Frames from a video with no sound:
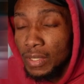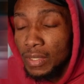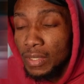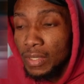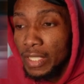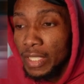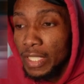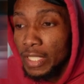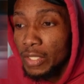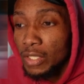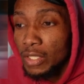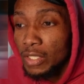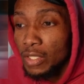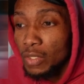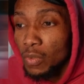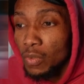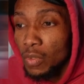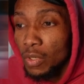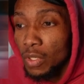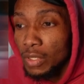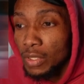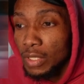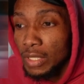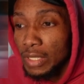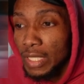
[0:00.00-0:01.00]
doesn't go on to
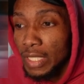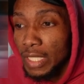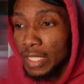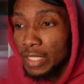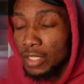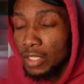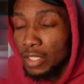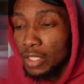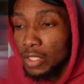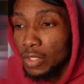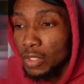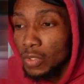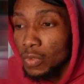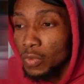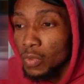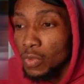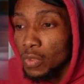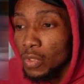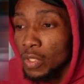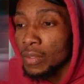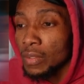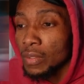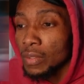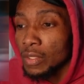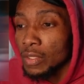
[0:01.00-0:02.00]
section 2.
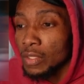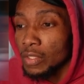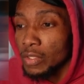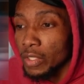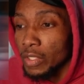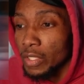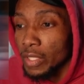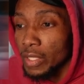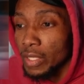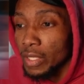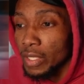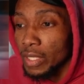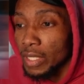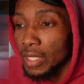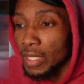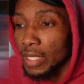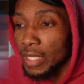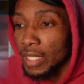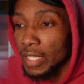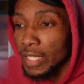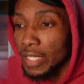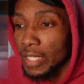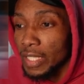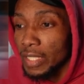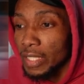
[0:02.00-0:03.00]
So you're going to click
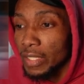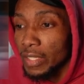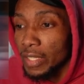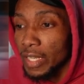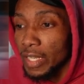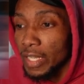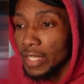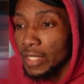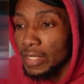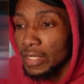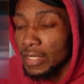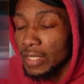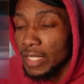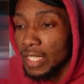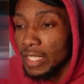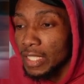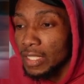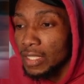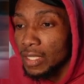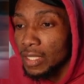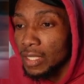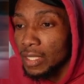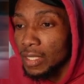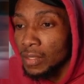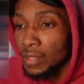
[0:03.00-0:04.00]
in your header
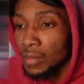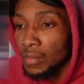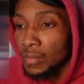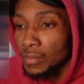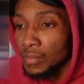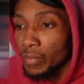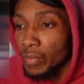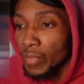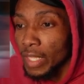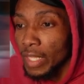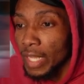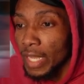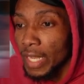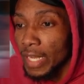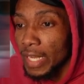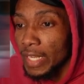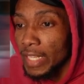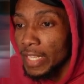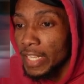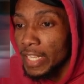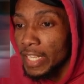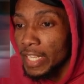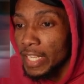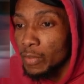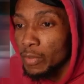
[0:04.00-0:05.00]
section, and here
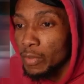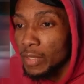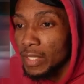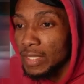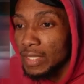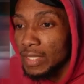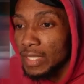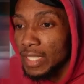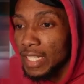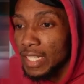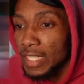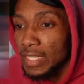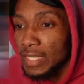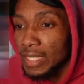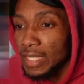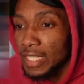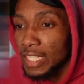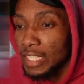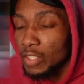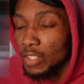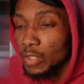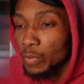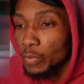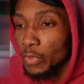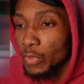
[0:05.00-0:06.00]
where it says link to
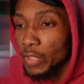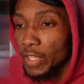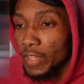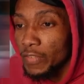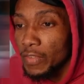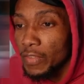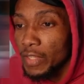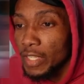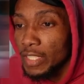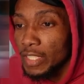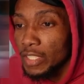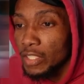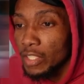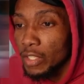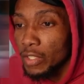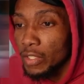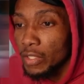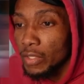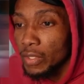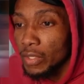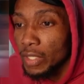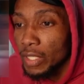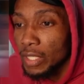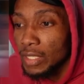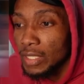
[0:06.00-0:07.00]
previous, you're going to
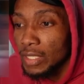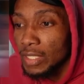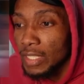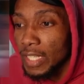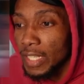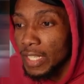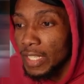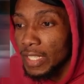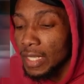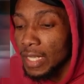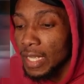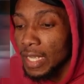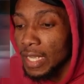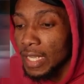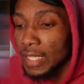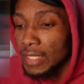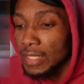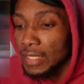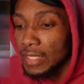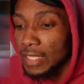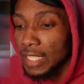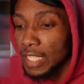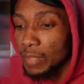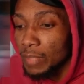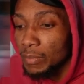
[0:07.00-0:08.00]
uncheck it.
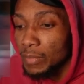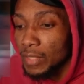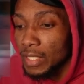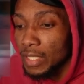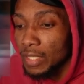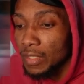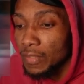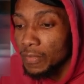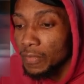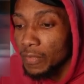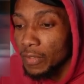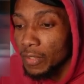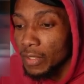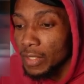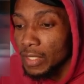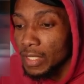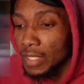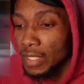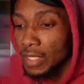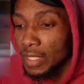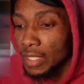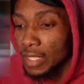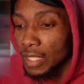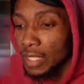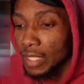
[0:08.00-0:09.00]
Same thing for the
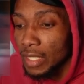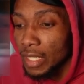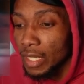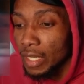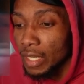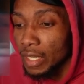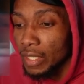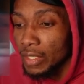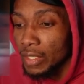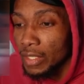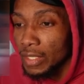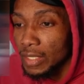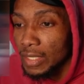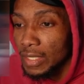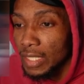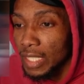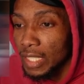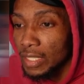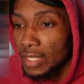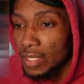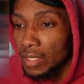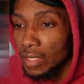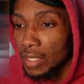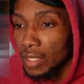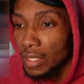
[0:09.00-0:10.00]
other
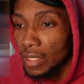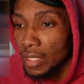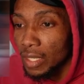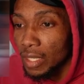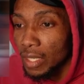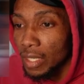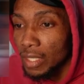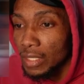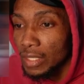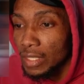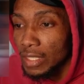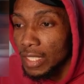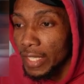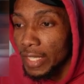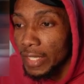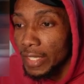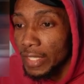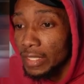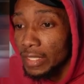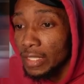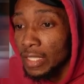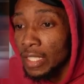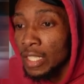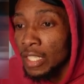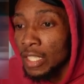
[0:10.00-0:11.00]
section, uncheck it.
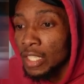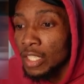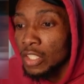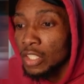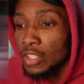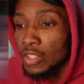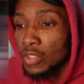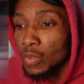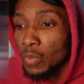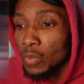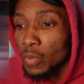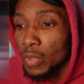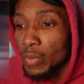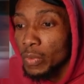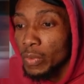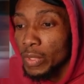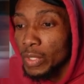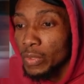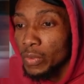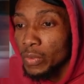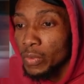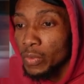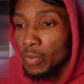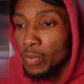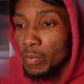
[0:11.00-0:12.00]
So when we do
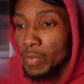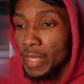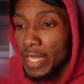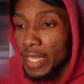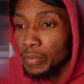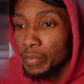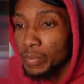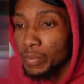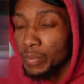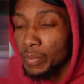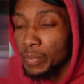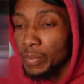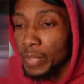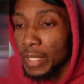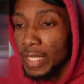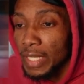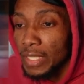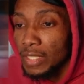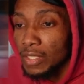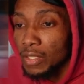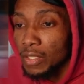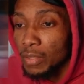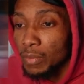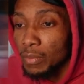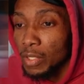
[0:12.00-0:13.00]
make the page
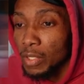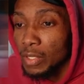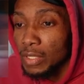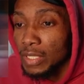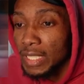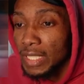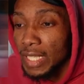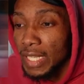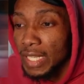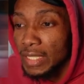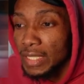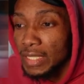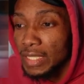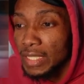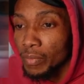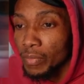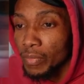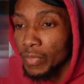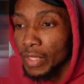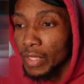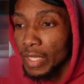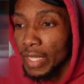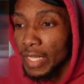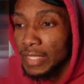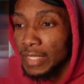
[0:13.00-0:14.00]
number changes,
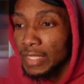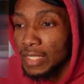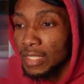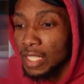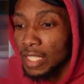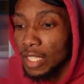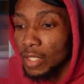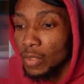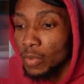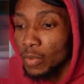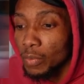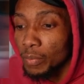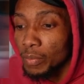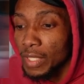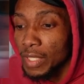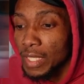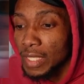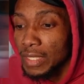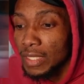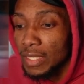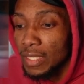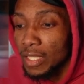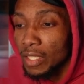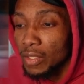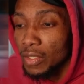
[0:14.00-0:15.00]
it's not updating
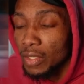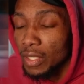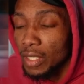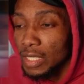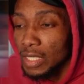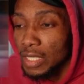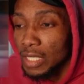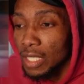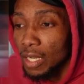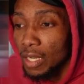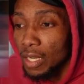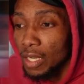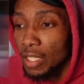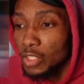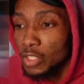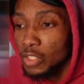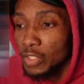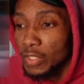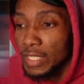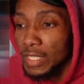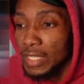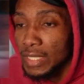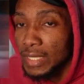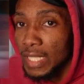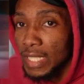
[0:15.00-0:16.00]
across all 3
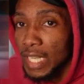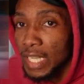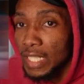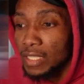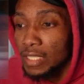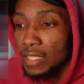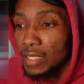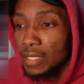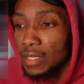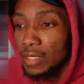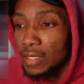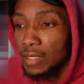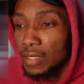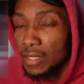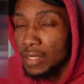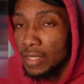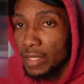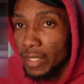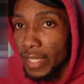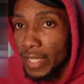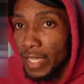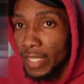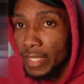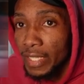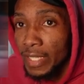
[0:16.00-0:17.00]
sections. Get
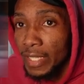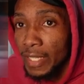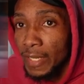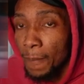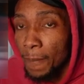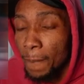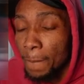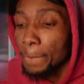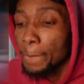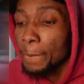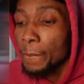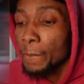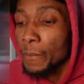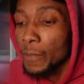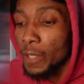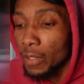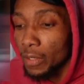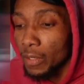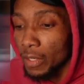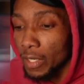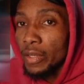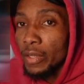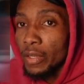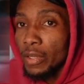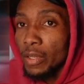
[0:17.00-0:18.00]
that?
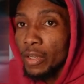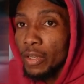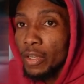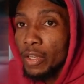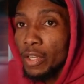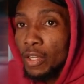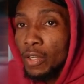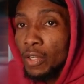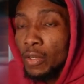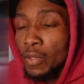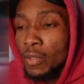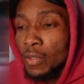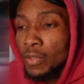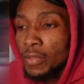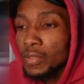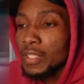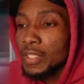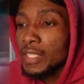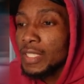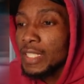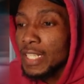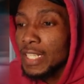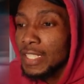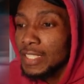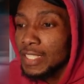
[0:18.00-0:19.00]
Alright, now the next
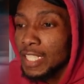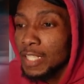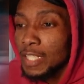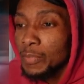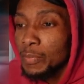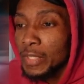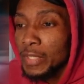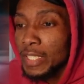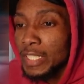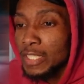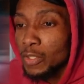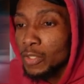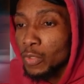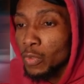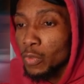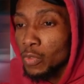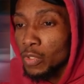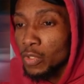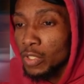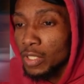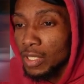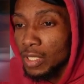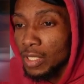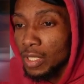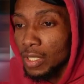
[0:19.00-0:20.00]
step is
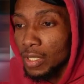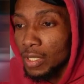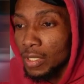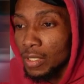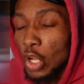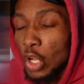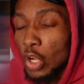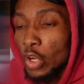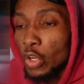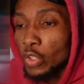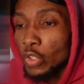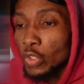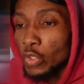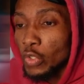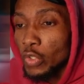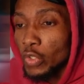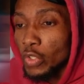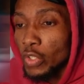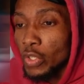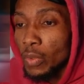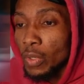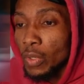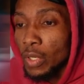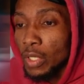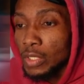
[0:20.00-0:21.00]
crucial. Do you
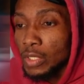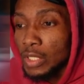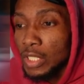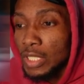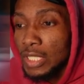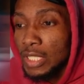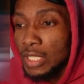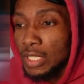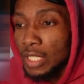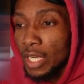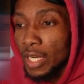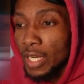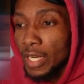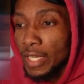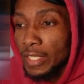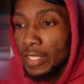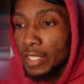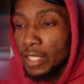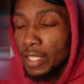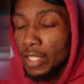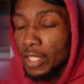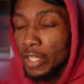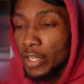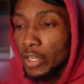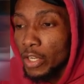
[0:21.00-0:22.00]
want to start
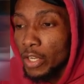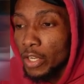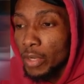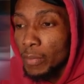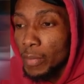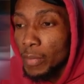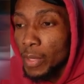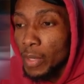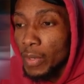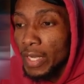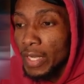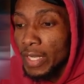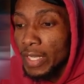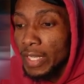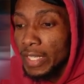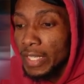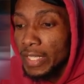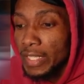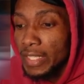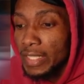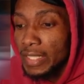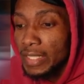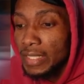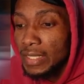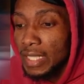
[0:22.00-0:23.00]
numbering in each
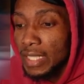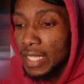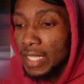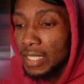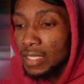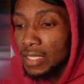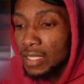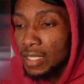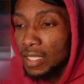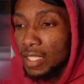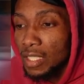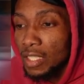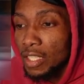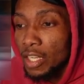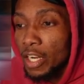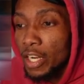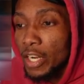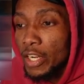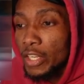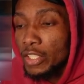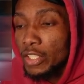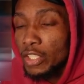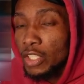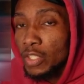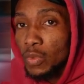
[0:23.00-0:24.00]
section, or you
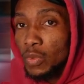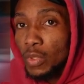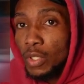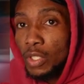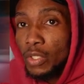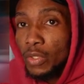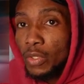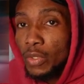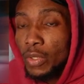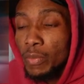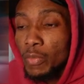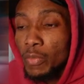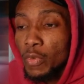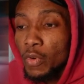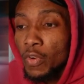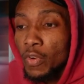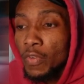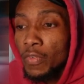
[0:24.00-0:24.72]
just want to remove